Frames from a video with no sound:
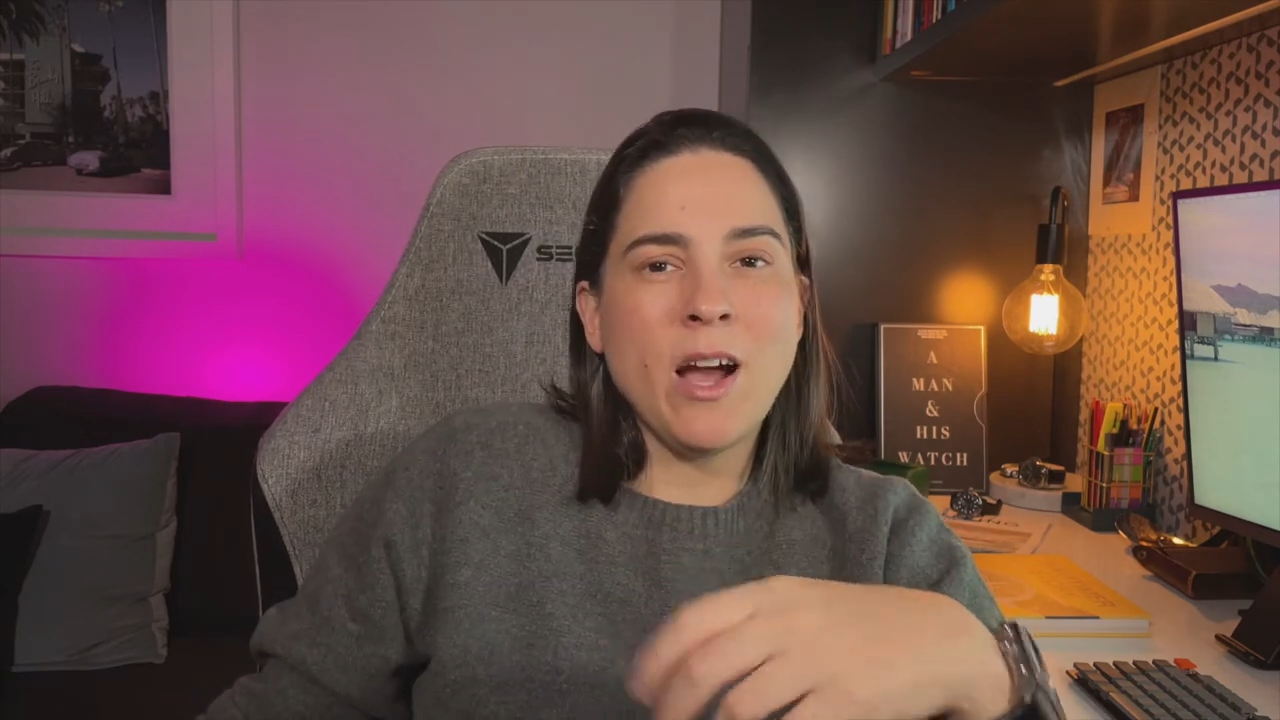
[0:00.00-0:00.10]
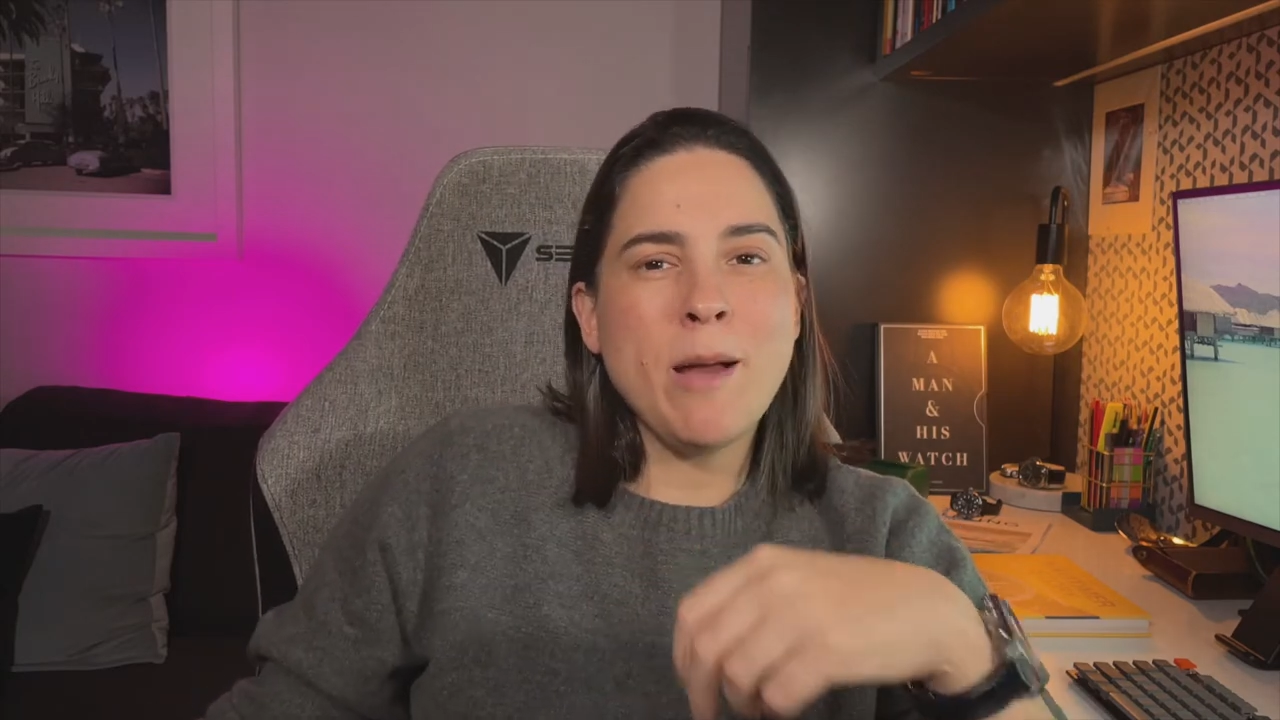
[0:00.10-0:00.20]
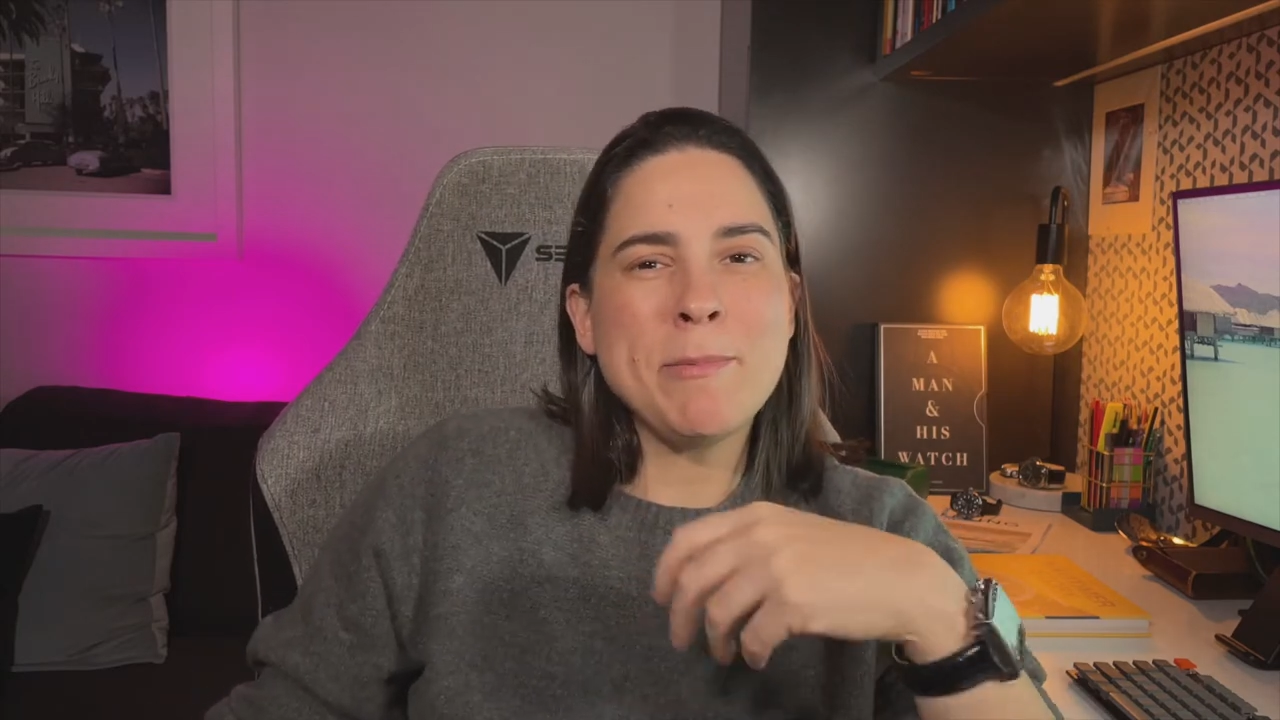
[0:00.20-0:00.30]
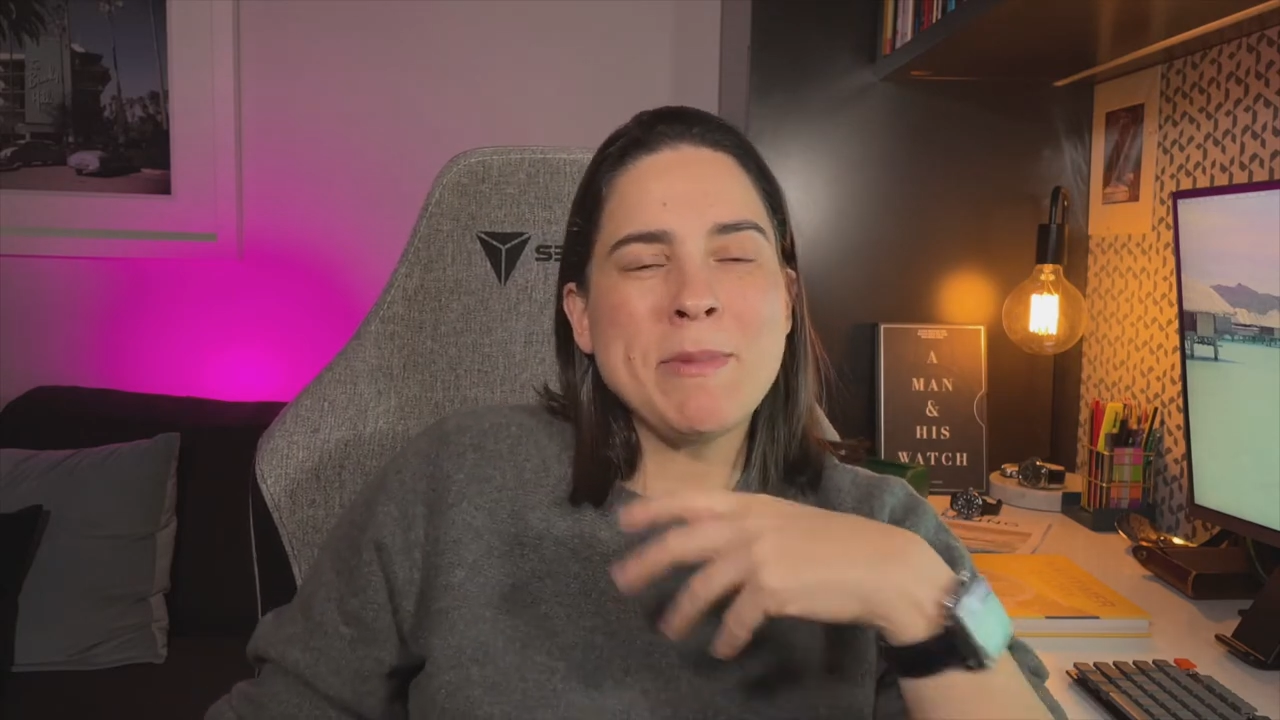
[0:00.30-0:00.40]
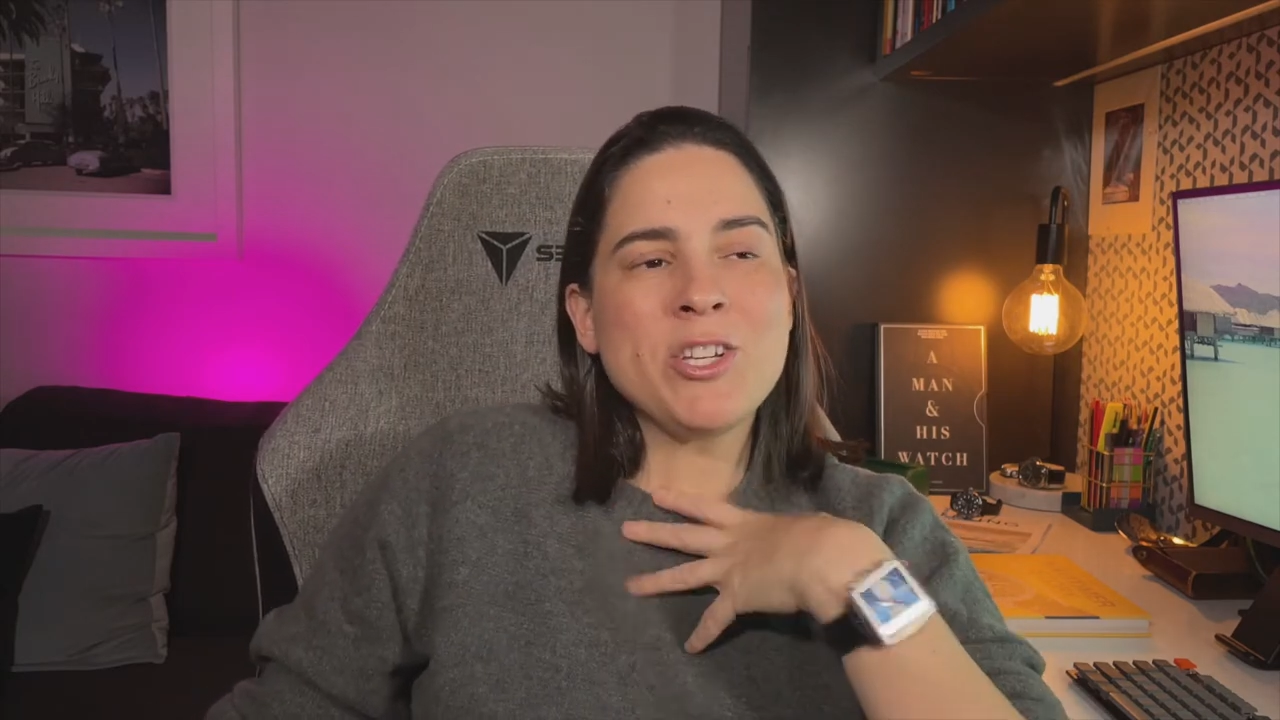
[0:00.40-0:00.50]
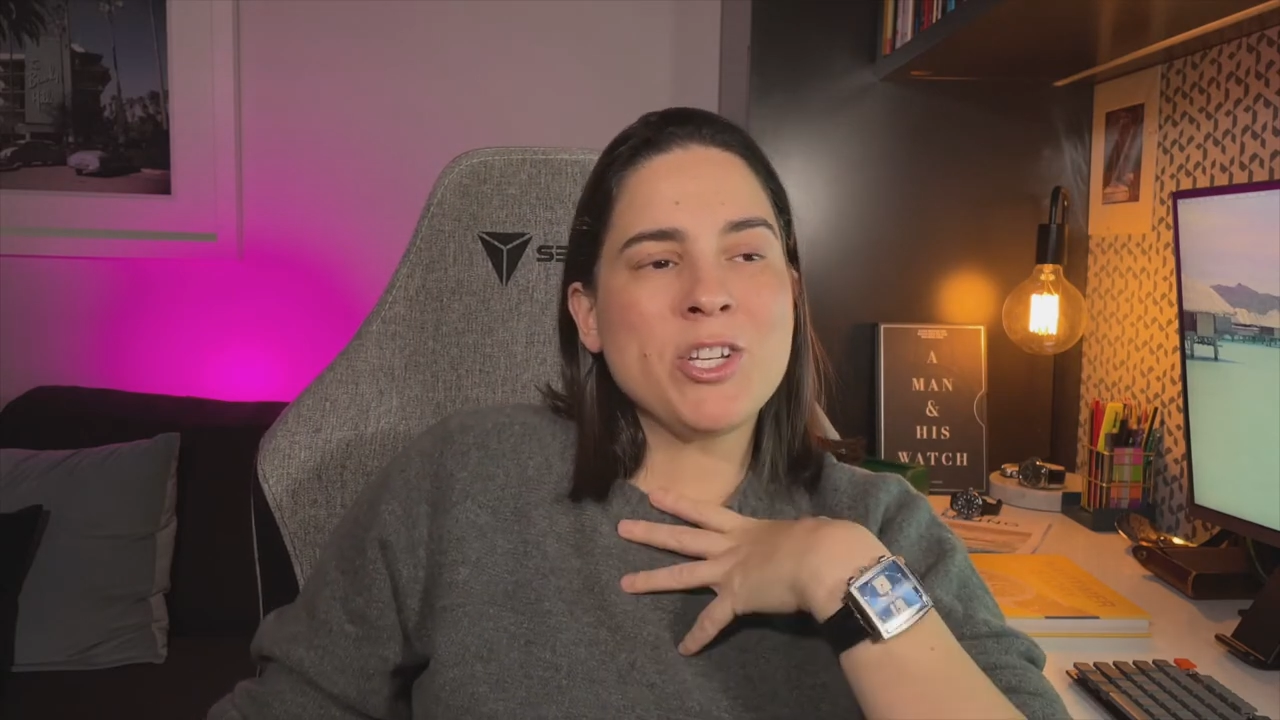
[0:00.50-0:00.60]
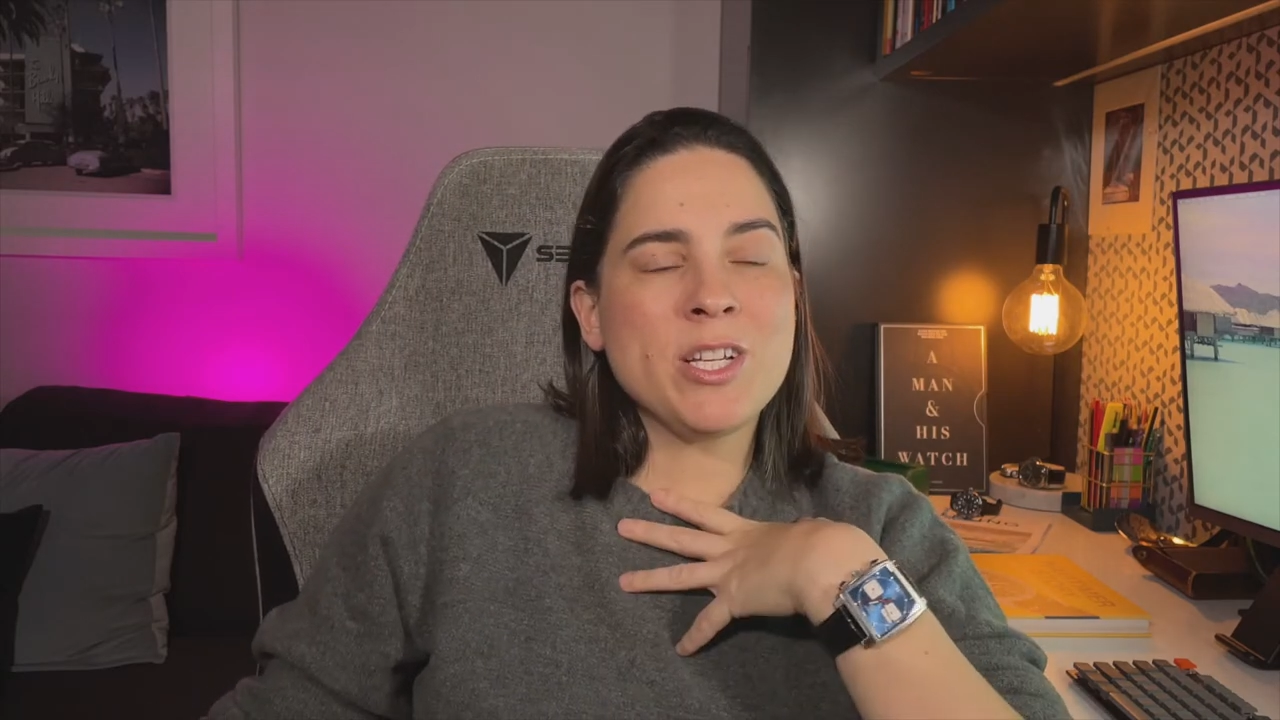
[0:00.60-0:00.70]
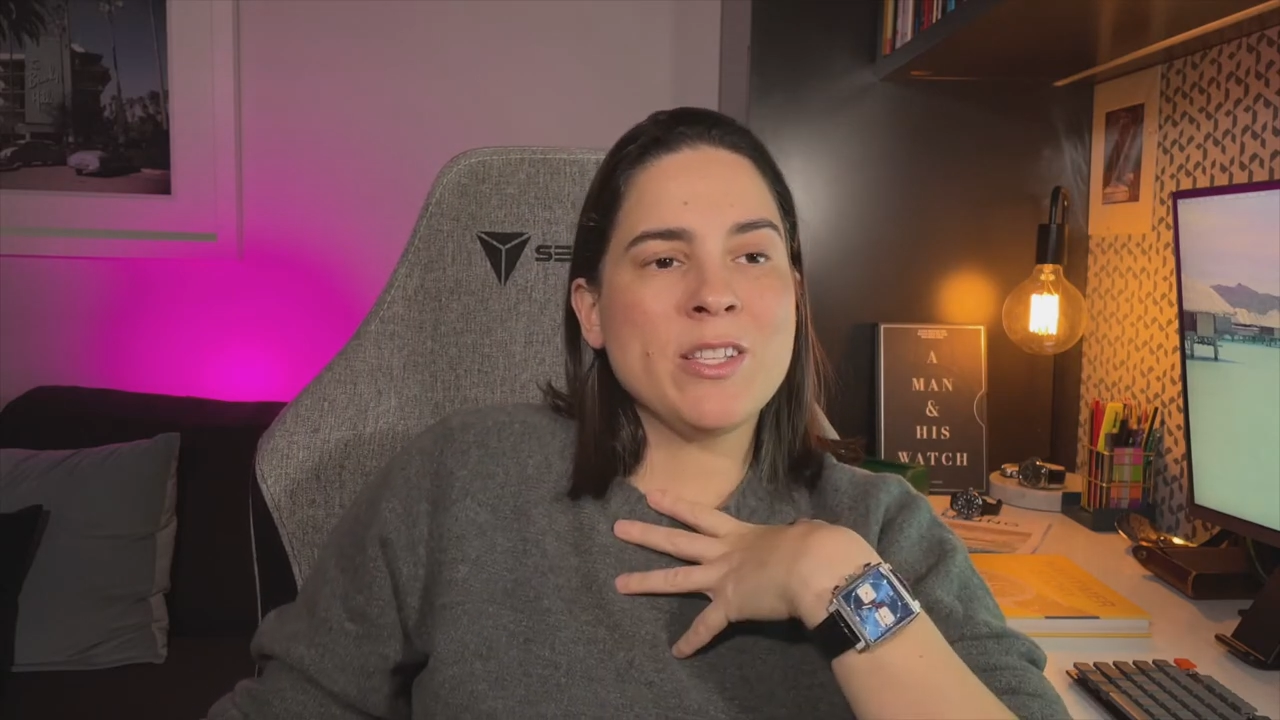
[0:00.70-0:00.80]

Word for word: I'm imagining